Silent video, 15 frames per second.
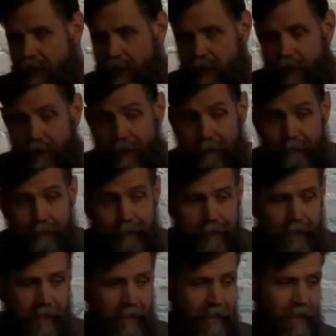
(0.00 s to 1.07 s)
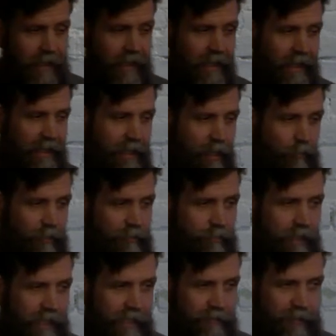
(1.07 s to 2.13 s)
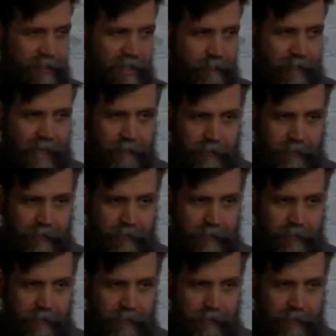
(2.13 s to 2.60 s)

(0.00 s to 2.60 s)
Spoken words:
What's really interesting to me,